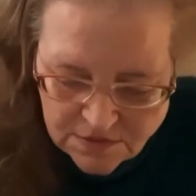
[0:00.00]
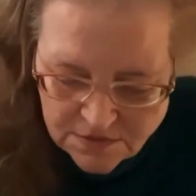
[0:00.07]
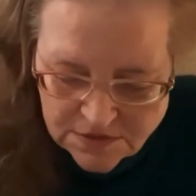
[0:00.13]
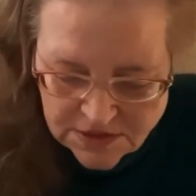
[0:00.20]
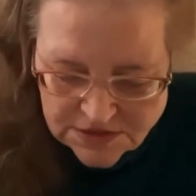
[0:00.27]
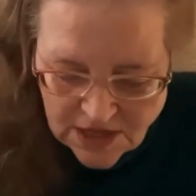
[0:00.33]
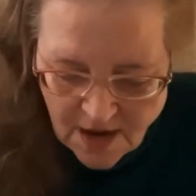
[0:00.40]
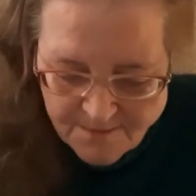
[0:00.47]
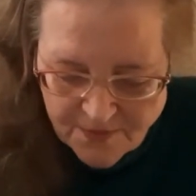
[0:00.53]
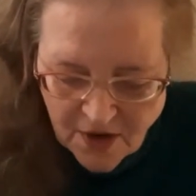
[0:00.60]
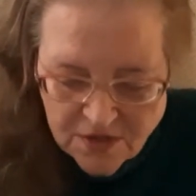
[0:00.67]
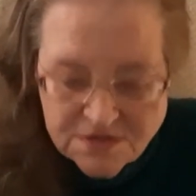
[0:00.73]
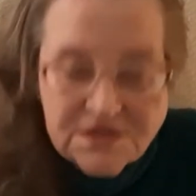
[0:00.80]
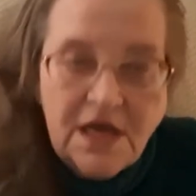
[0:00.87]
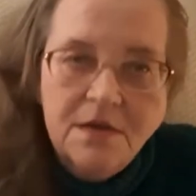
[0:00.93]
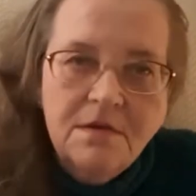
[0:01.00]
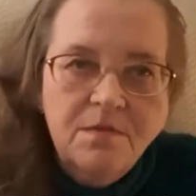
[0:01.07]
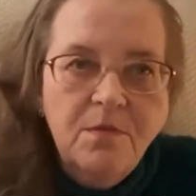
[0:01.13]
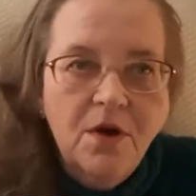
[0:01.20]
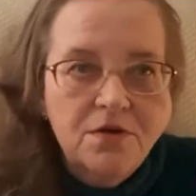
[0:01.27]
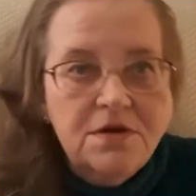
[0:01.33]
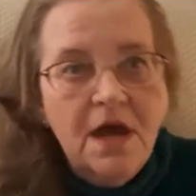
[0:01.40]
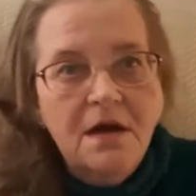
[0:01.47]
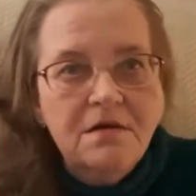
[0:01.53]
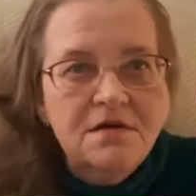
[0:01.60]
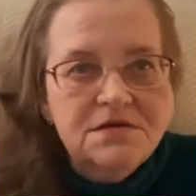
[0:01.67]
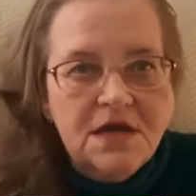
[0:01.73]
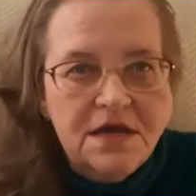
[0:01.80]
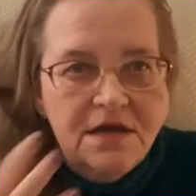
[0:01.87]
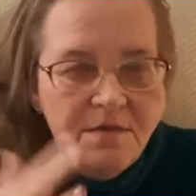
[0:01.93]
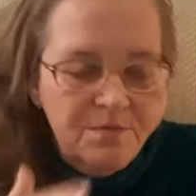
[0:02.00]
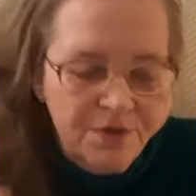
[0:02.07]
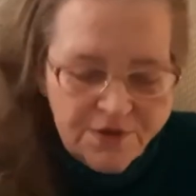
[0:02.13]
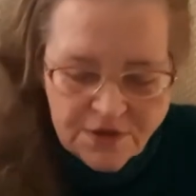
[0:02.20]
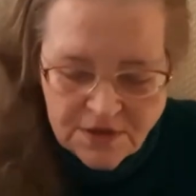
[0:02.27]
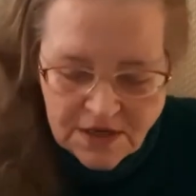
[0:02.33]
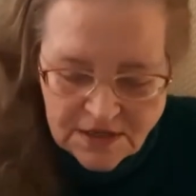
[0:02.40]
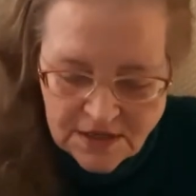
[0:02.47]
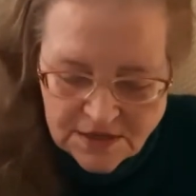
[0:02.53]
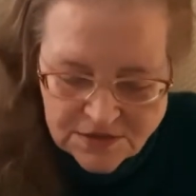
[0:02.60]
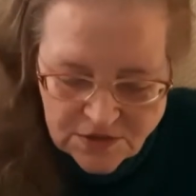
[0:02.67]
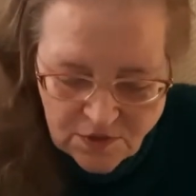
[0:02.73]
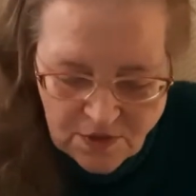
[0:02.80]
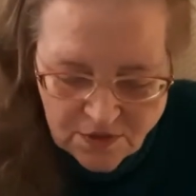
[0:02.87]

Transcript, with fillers: The top part's getting broke down because I keep putting it into a